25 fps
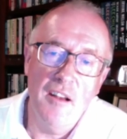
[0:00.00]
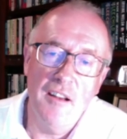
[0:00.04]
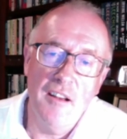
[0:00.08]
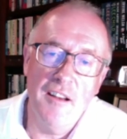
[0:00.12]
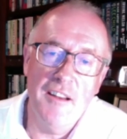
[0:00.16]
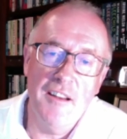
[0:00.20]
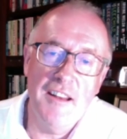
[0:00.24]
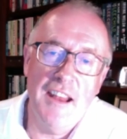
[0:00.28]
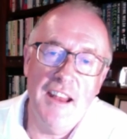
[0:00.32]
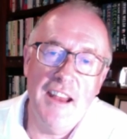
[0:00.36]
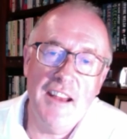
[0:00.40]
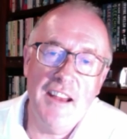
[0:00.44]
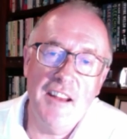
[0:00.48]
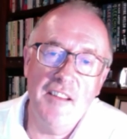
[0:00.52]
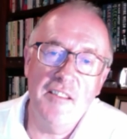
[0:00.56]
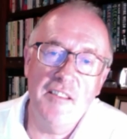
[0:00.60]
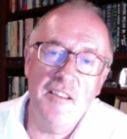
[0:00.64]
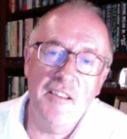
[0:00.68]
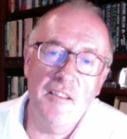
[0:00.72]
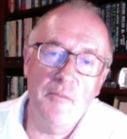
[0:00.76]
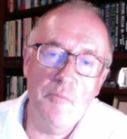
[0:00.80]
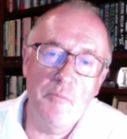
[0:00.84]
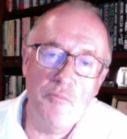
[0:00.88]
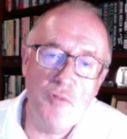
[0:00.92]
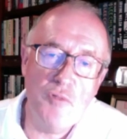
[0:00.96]
An egg is
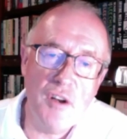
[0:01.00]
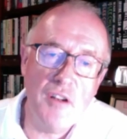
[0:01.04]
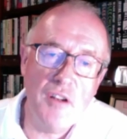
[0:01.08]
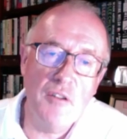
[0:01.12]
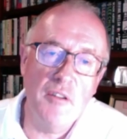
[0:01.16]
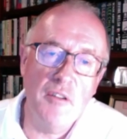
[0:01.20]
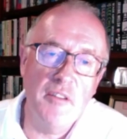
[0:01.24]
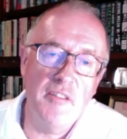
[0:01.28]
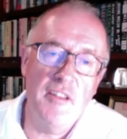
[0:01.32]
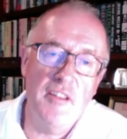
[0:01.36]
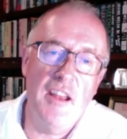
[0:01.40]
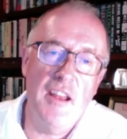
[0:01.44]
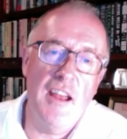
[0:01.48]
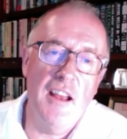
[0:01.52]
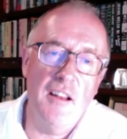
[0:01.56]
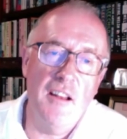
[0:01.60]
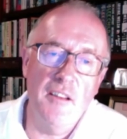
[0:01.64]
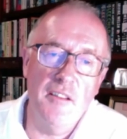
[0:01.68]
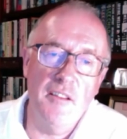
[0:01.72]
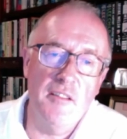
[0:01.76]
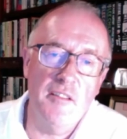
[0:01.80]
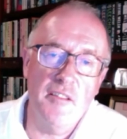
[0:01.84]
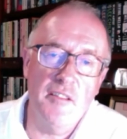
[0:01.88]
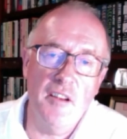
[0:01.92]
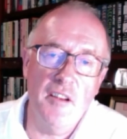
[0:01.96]
a brittle cell,
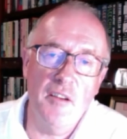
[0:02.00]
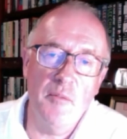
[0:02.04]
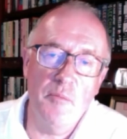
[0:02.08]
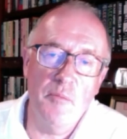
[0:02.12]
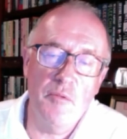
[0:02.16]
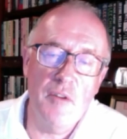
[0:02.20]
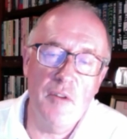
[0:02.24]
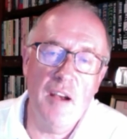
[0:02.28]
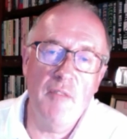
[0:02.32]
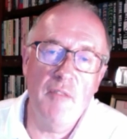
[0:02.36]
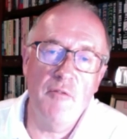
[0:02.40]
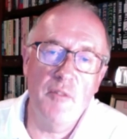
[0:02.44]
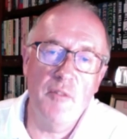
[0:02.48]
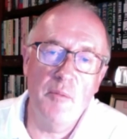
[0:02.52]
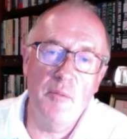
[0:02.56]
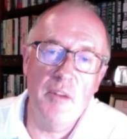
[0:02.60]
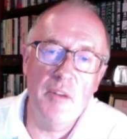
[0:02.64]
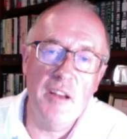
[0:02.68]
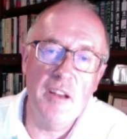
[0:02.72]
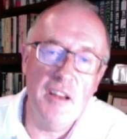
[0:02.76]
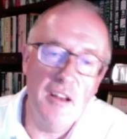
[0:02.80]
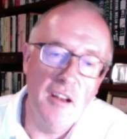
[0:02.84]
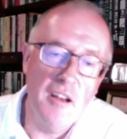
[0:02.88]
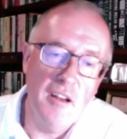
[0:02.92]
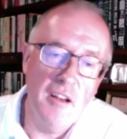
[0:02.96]
and so
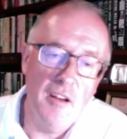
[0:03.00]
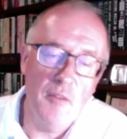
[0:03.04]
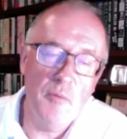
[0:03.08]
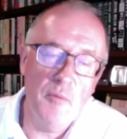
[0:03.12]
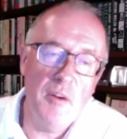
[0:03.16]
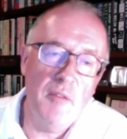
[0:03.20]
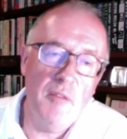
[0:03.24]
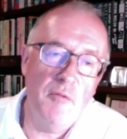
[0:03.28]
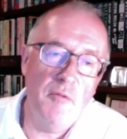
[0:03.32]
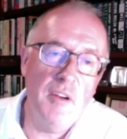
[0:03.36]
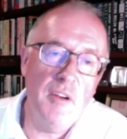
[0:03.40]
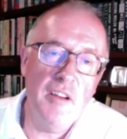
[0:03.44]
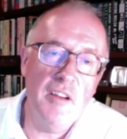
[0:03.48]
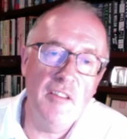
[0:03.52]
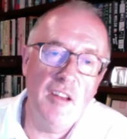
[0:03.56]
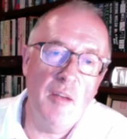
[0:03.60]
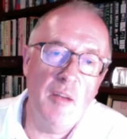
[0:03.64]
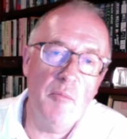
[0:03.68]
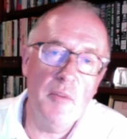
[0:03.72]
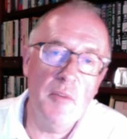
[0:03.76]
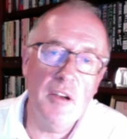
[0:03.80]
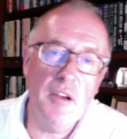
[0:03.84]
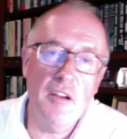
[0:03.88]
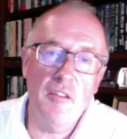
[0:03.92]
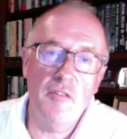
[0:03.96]
preferably we'd freeze
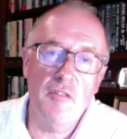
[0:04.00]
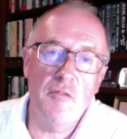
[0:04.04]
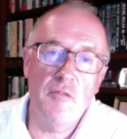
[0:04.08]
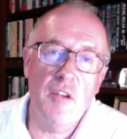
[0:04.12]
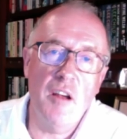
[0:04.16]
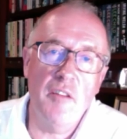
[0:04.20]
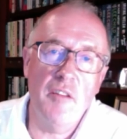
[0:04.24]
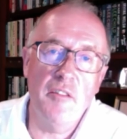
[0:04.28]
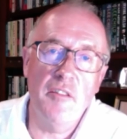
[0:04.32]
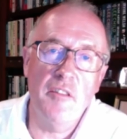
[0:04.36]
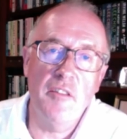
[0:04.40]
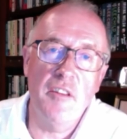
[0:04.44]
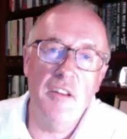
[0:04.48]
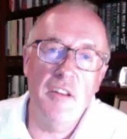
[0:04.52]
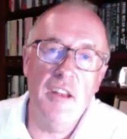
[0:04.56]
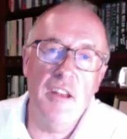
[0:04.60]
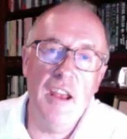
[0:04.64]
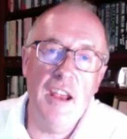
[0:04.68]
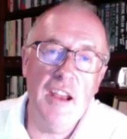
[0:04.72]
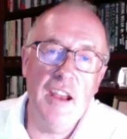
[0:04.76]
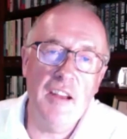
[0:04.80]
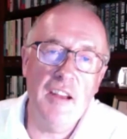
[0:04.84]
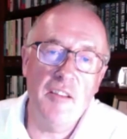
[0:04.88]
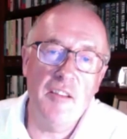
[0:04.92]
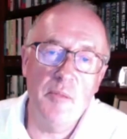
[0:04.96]
embryos rather than
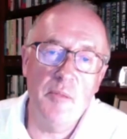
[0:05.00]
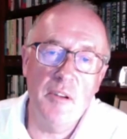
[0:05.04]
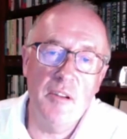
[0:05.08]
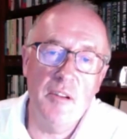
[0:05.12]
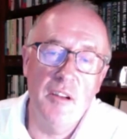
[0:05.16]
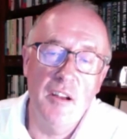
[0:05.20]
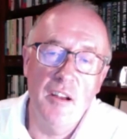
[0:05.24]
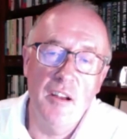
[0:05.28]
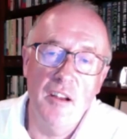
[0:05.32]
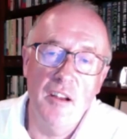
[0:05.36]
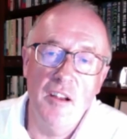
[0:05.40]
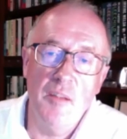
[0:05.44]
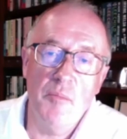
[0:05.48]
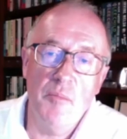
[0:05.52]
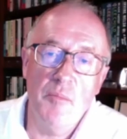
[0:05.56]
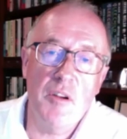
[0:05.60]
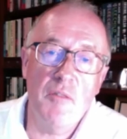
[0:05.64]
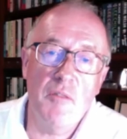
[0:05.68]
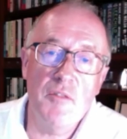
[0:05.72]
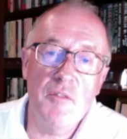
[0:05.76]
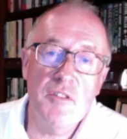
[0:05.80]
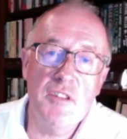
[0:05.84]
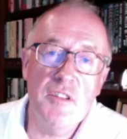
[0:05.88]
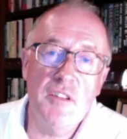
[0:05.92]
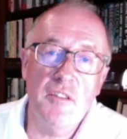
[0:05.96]
eggs. But
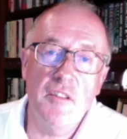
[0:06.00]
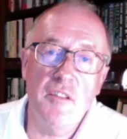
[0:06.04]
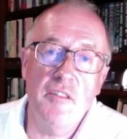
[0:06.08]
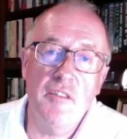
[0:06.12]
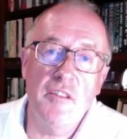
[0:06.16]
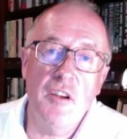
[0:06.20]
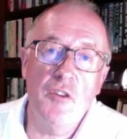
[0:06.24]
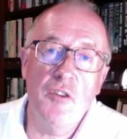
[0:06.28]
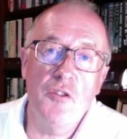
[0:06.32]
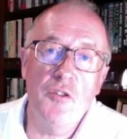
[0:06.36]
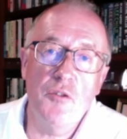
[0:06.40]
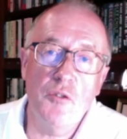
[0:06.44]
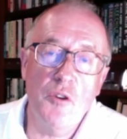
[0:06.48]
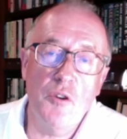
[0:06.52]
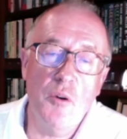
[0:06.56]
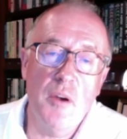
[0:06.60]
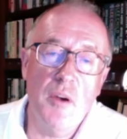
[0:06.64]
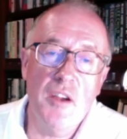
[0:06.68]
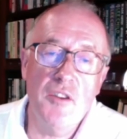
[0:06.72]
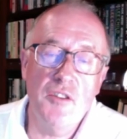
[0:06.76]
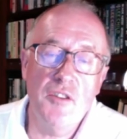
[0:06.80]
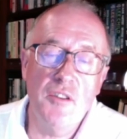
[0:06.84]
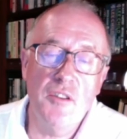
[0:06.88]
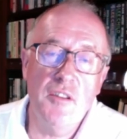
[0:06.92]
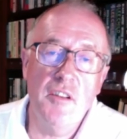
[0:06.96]
obviously the social
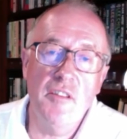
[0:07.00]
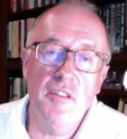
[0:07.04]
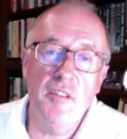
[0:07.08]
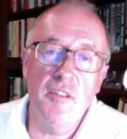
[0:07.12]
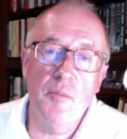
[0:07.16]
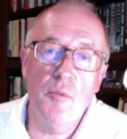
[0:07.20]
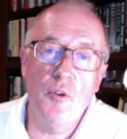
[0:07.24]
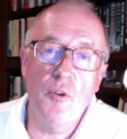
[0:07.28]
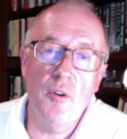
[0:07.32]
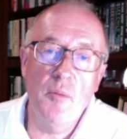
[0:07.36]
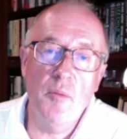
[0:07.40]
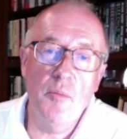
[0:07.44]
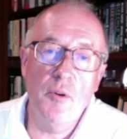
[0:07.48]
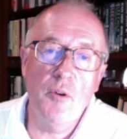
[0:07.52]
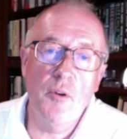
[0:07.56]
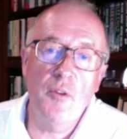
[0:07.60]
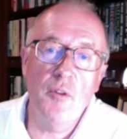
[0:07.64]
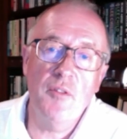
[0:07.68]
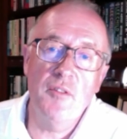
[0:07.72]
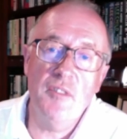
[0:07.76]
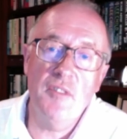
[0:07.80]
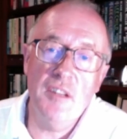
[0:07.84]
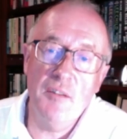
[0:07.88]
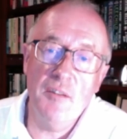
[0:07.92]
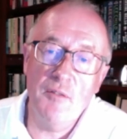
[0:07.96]
question is the more
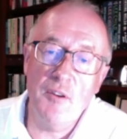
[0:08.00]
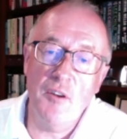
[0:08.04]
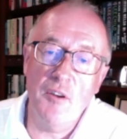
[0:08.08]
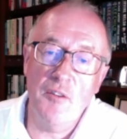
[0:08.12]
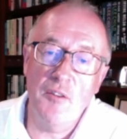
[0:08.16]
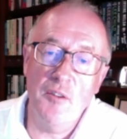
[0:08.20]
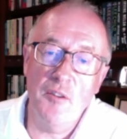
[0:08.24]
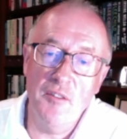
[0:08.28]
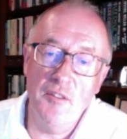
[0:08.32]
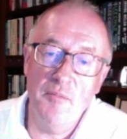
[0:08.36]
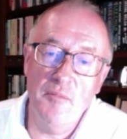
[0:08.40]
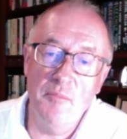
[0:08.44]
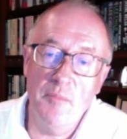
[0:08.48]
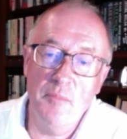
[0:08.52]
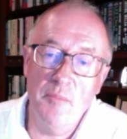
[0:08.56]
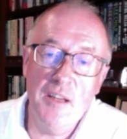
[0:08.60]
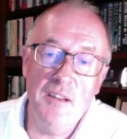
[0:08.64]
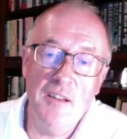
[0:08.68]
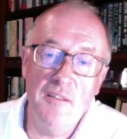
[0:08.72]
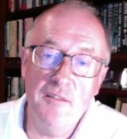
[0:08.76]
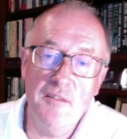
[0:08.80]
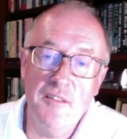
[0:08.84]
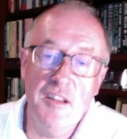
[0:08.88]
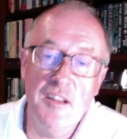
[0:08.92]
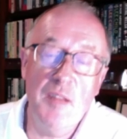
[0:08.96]
important. You've got to
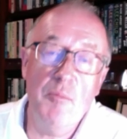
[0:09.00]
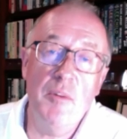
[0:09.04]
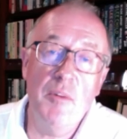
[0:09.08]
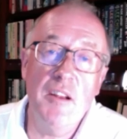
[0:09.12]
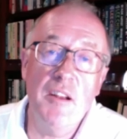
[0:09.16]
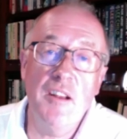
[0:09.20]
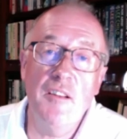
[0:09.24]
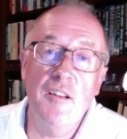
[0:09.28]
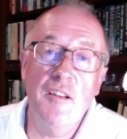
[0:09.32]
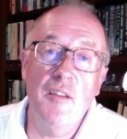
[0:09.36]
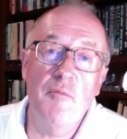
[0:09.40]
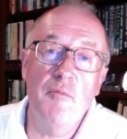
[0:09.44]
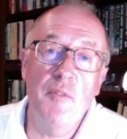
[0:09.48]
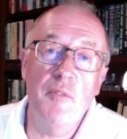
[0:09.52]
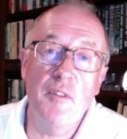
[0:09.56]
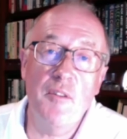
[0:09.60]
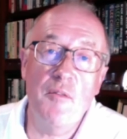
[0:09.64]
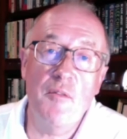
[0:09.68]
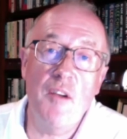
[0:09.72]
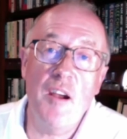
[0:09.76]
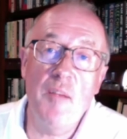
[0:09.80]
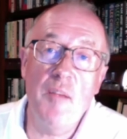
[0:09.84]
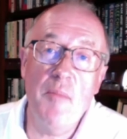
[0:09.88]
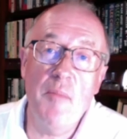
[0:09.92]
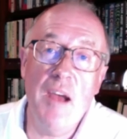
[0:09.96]
be deeply in love with the
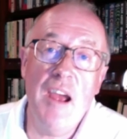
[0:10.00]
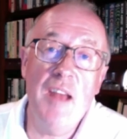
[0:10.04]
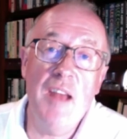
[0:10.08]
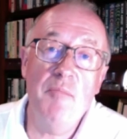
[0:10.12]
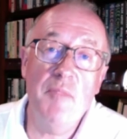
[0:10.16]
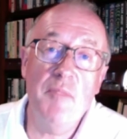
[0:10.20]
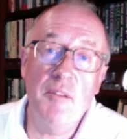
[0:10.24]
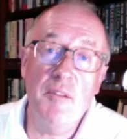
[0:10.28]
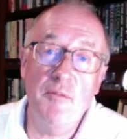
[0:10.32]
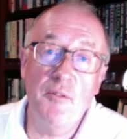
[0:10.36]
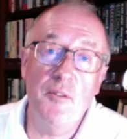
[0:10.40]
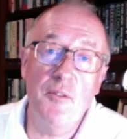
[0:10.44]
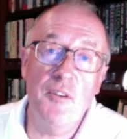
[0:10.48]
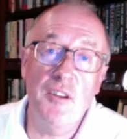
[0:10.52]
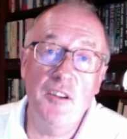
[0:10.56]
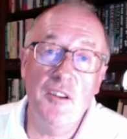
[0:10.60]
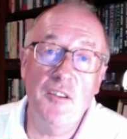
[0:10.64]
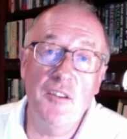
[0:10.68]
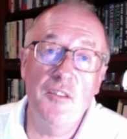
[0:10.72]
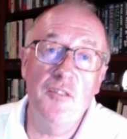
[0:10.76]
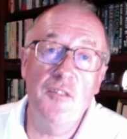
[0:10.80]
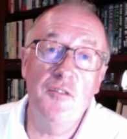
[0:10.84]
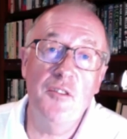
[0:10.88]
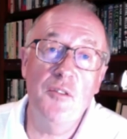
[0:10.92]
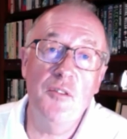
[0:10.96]
right man before you
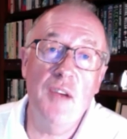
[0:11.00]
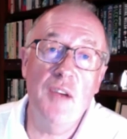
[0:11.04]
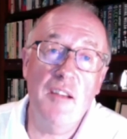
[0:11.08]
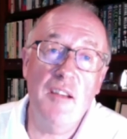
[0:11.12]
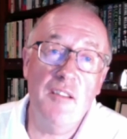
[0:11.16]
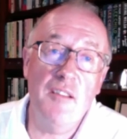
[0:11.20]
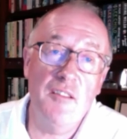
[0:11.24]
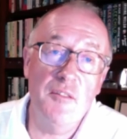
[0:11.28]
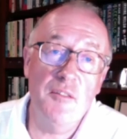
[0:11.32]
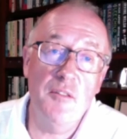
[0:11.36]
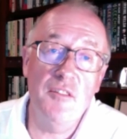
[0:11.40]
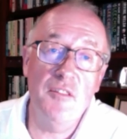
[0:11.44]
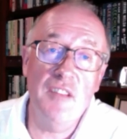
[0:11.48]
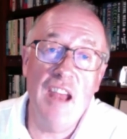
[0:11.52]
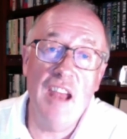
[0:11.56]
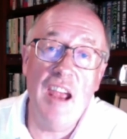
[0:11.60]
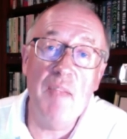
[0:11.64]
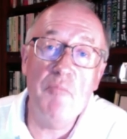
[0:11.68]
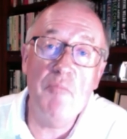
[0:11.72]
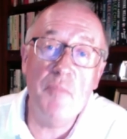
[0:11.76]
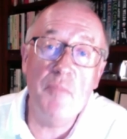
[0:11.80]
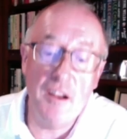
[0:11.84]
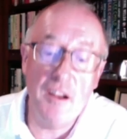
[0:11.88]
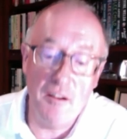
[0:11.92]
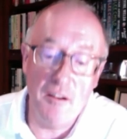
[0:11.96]
can do
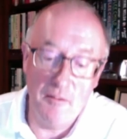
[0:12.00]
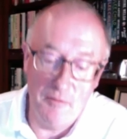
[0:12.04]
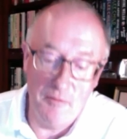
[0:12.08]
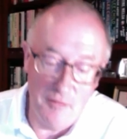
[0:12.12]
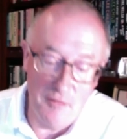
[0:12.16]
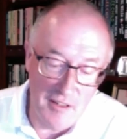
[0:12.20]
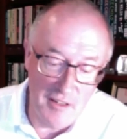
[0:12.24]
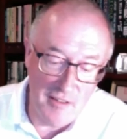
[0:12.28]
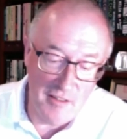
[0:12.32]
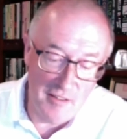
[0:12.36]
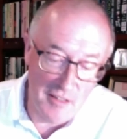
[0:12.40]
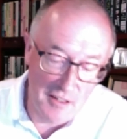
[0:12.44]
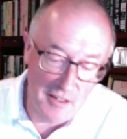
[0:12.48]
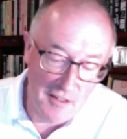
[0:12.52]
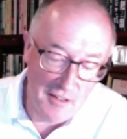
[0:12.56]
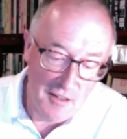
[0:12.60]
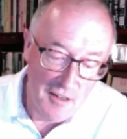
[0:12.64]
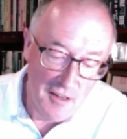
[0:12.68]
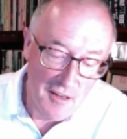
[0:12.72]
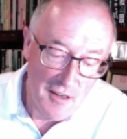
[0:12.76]
embryo freezing.